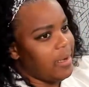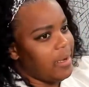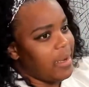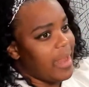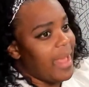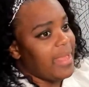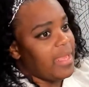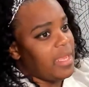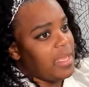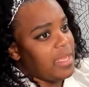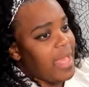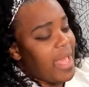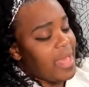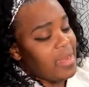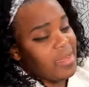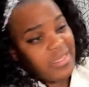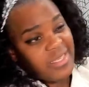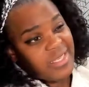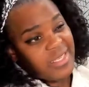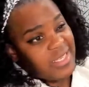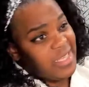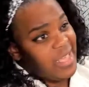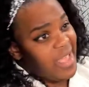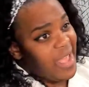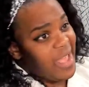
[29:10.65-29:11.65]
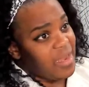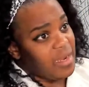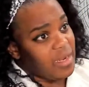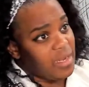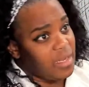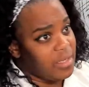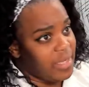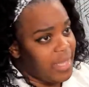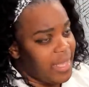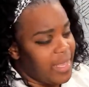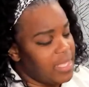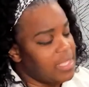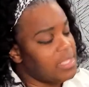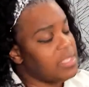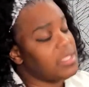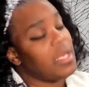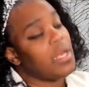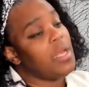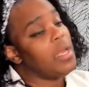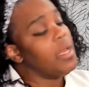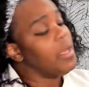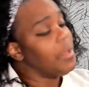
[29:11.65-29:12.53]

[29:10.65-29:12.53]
and I can kind of see at a glance.